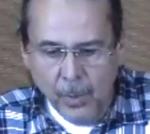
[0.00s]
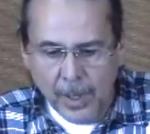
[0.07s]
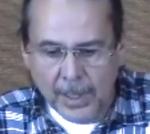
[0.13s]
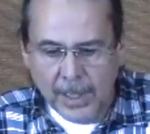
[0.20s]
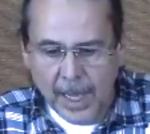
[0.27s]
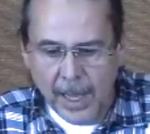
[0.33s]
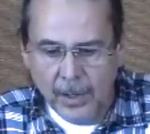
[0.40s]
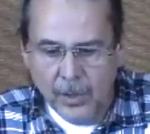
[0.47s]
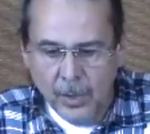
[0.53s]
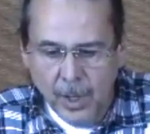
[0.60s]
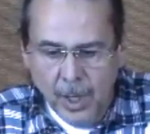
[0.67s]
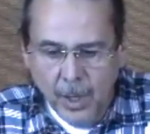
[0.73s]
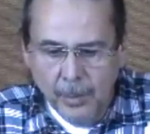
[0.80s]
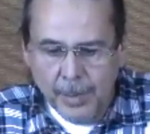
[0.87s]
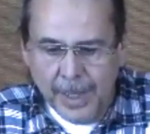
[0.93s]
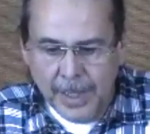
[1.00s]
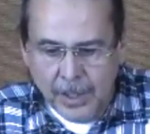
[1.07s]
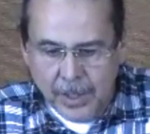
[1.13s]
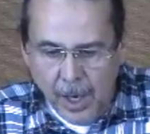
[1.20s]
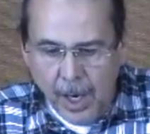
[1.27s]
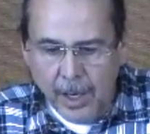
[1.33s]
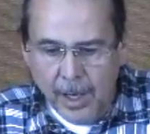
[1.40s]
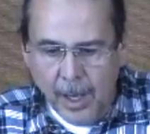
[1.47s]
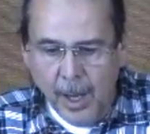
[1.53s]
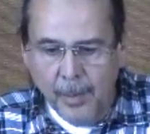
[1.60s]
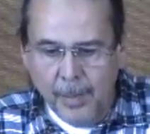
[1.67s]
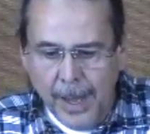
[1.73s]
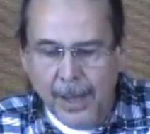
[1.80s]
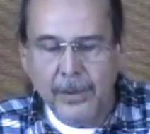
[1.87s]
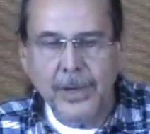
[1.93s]
what can be done
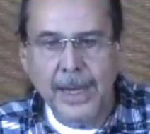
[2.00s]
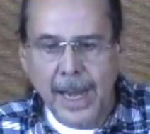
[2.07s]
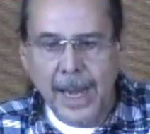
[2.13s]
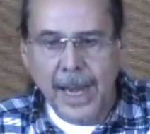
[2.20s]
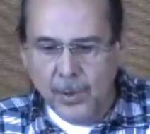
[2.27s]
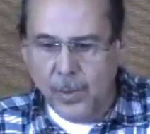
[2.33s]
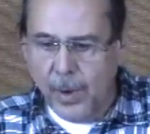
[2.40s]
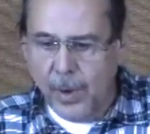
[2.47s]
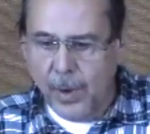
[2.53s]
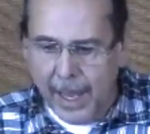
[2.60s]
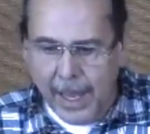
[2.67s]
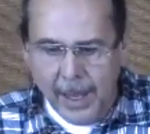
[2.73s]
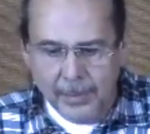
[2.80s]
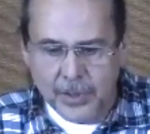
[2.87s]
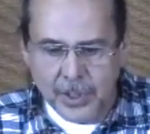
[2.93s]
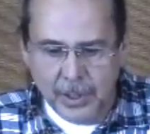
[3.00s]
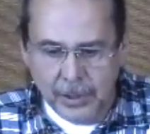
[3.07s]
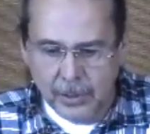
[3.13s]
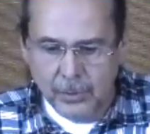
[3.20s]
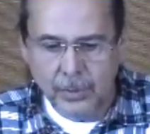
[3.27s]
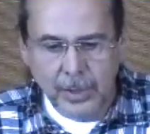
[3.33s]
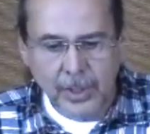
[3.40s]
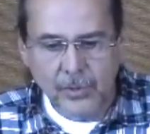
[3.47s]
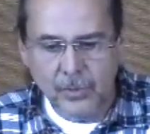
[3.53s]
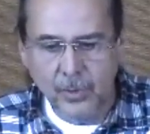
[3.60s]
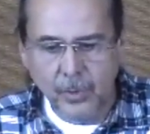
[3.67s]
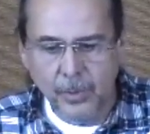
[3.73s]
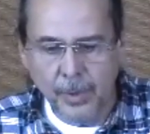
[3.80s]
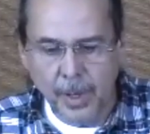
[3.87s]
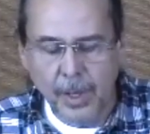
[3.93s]
about it anyway absolutely
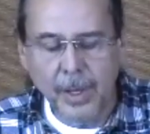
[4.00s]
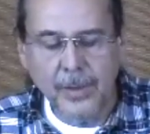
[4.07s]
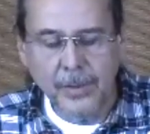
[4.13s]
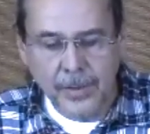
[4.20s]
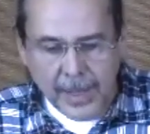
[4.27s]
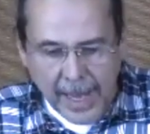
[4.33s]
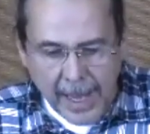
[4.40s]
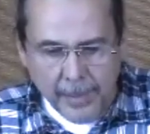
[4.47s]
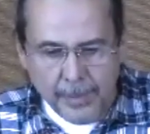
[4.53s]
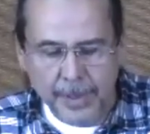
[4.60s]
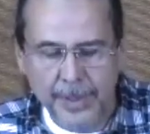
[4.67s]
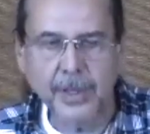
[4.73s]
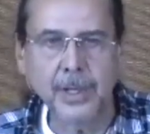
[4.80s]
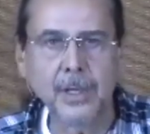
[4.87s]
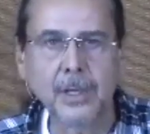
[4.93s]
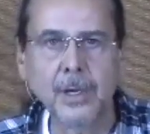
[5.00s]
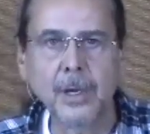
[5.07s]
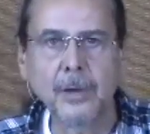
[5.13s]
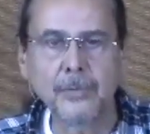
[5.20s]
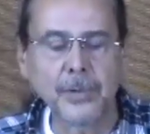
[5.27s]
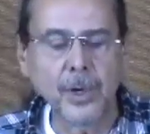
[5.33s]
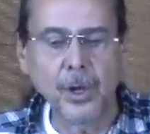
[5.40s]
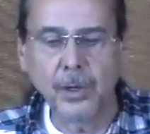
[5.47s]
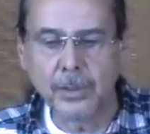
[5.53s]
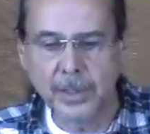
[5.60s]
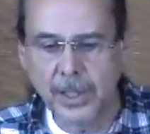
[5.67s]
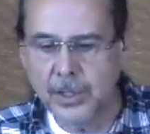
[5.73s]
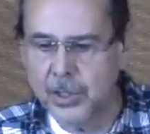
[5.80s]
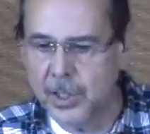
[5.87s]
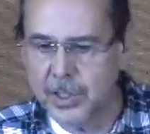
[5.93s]
true the apathy of it
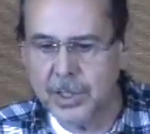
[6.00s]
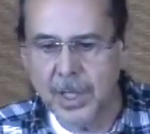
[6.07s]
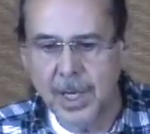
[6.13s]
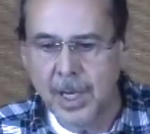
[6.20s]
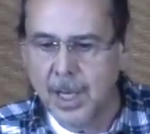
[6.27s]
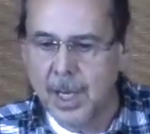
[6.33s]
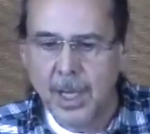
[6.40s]
all it's just